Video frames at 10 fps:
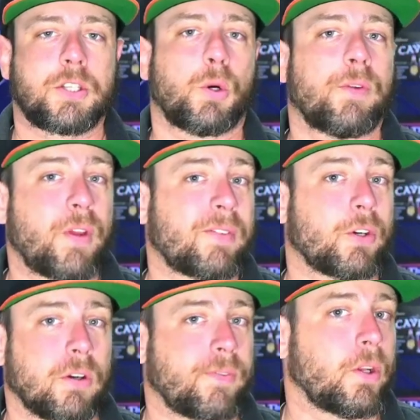So if
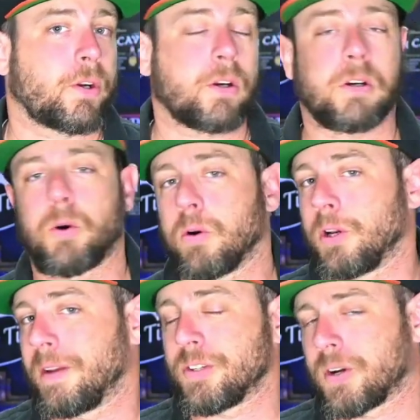you haven't heard of Villiger
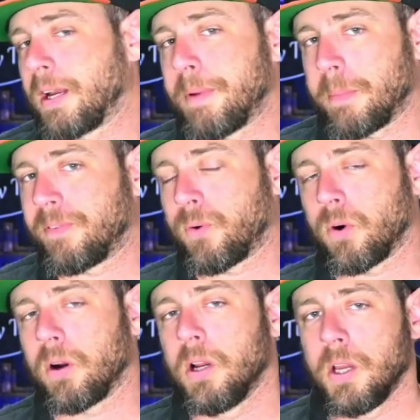or you haven't tried them out
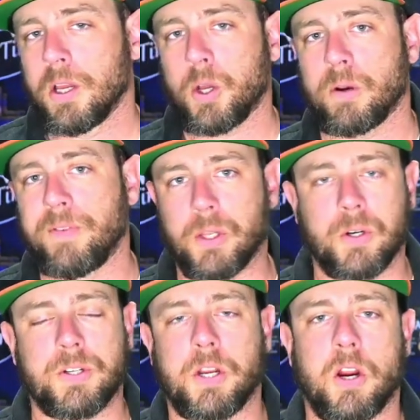before, go to
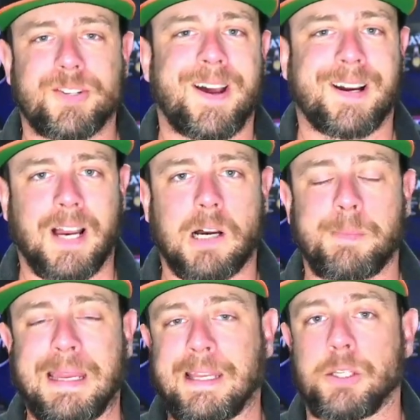
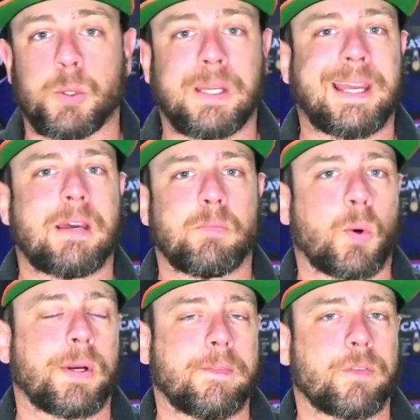VilligerCigars.com and you can
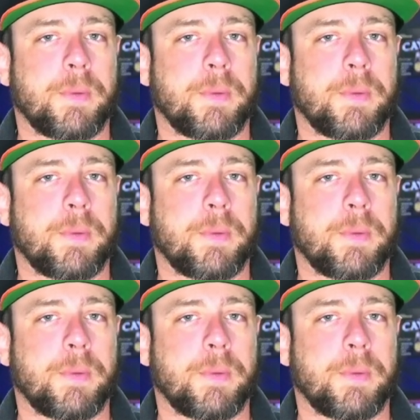get more